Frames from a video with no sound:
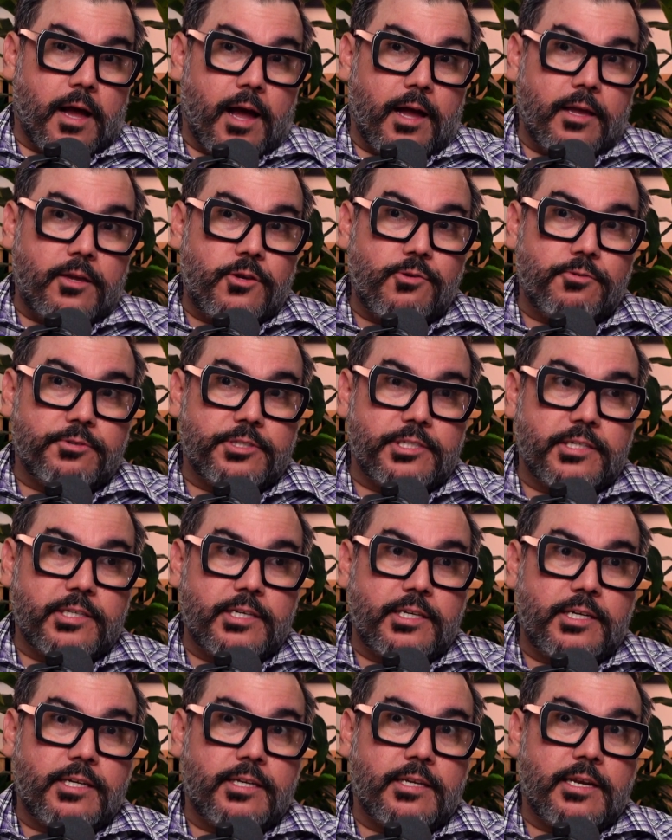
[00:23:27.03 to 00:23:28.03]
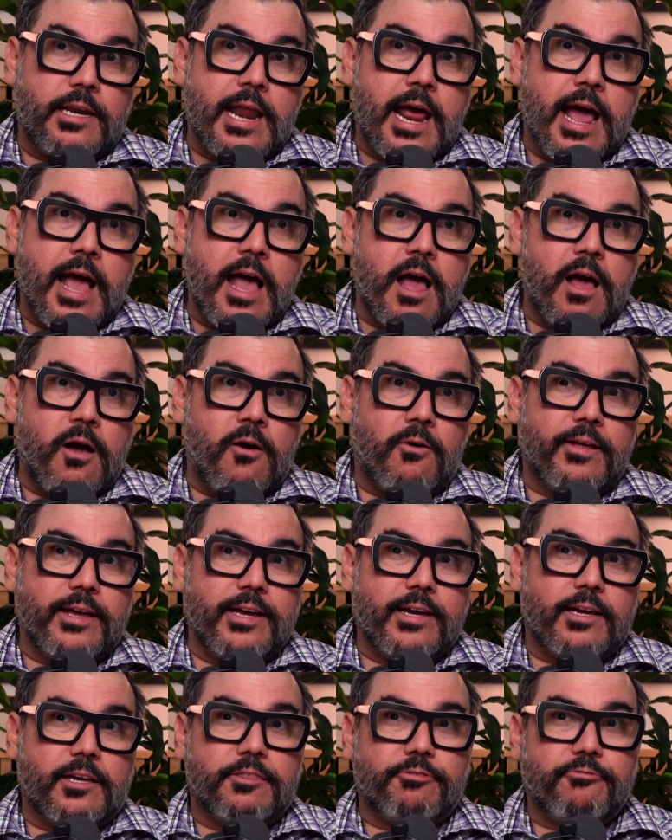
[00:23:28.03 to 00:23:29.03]
usually now,
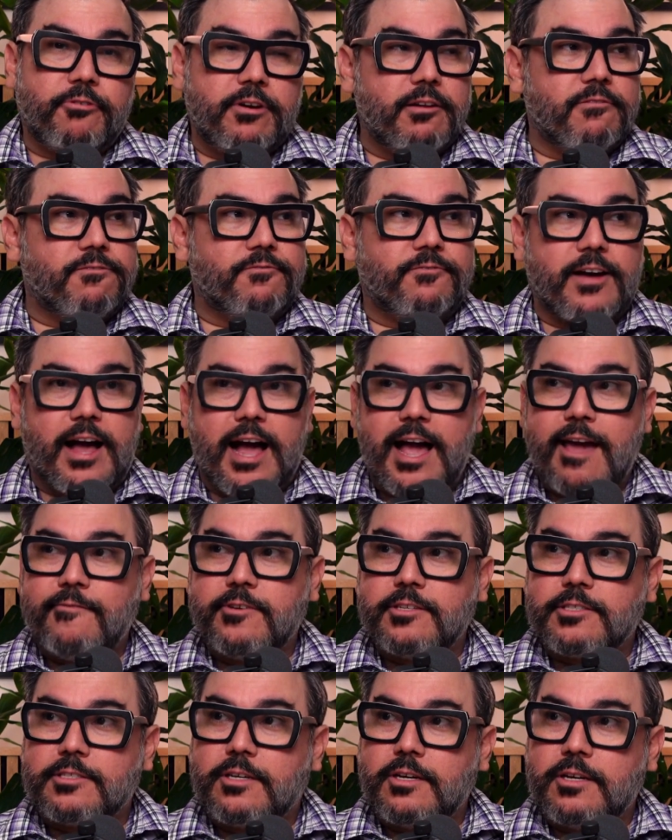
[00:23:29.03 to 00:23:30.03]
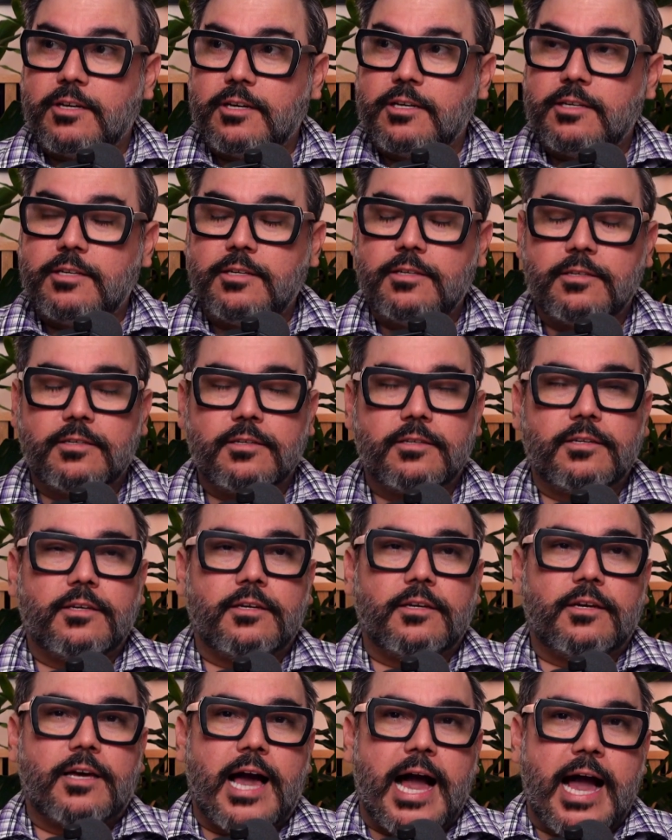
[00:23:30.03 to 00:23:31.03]
like 3 to 5 is good.
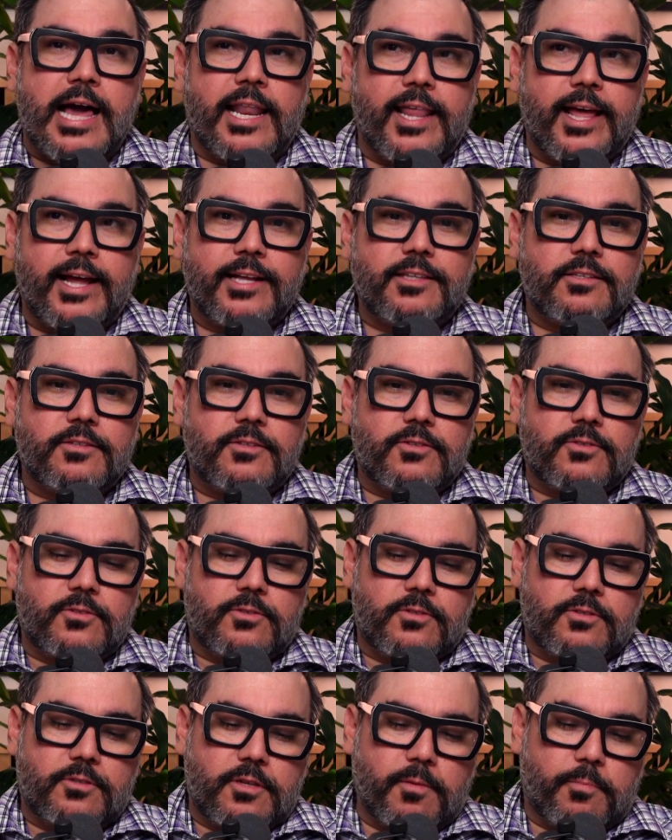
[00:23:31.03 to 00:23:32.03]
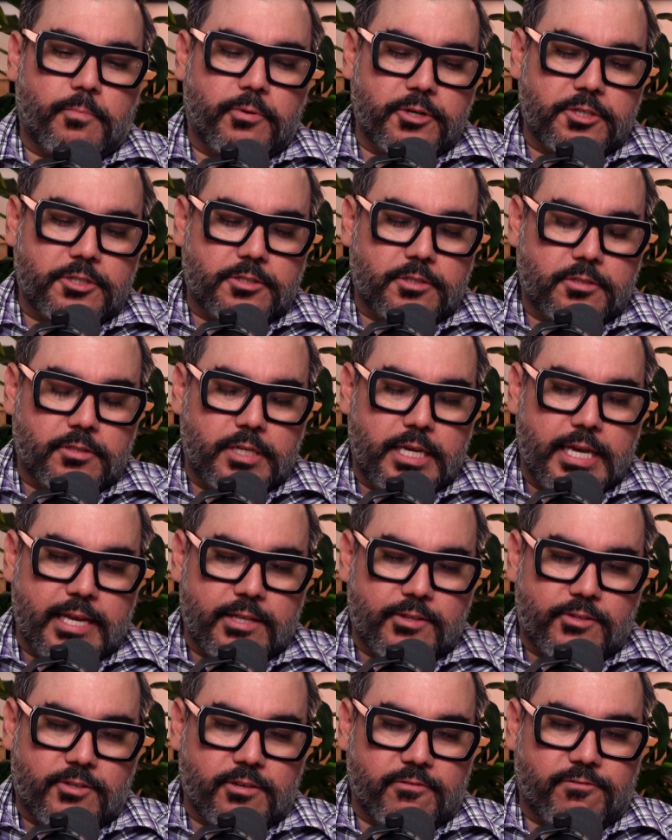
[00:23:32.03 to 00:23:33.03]
I like to push
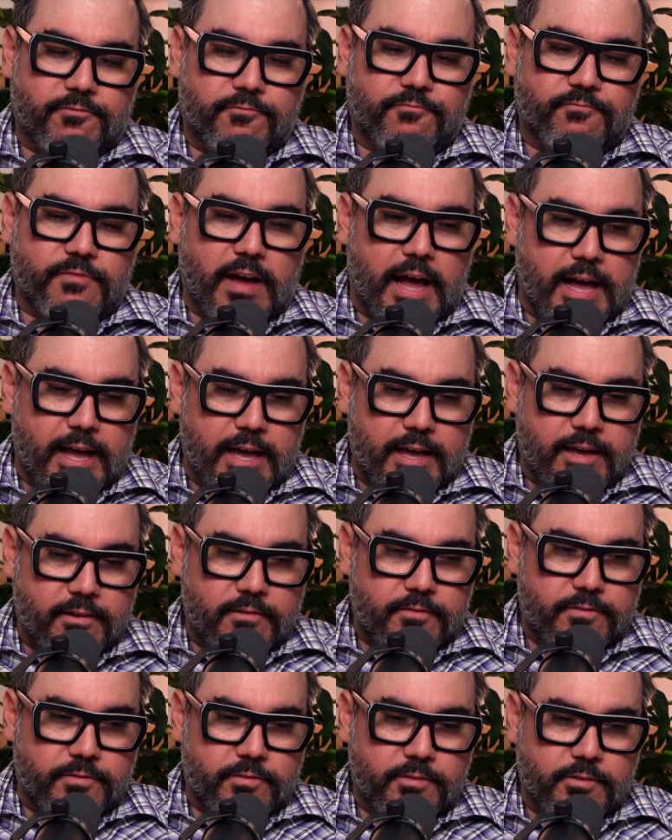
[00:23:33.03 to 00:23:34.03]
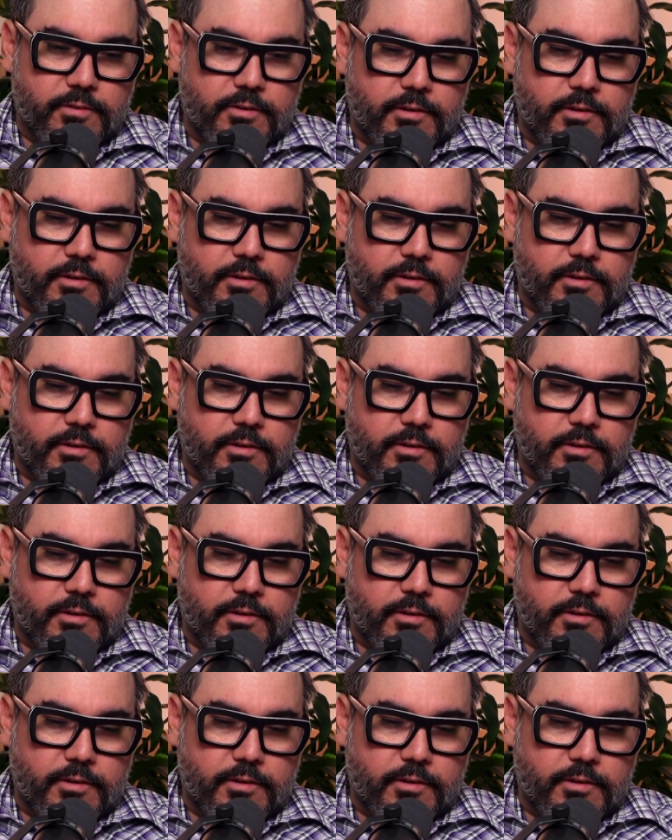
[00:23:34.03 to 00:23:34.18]
it to 5,